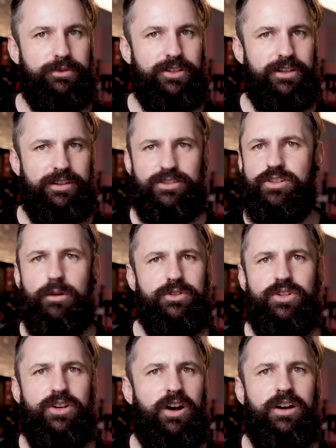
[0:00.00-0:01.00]
done. There's not
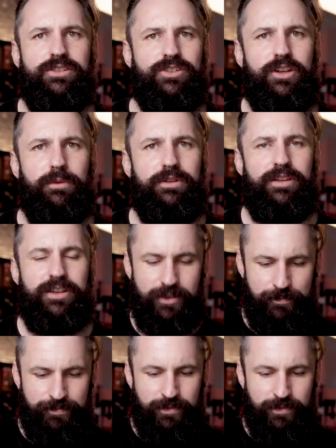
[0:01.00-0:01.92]
much you can't do with this.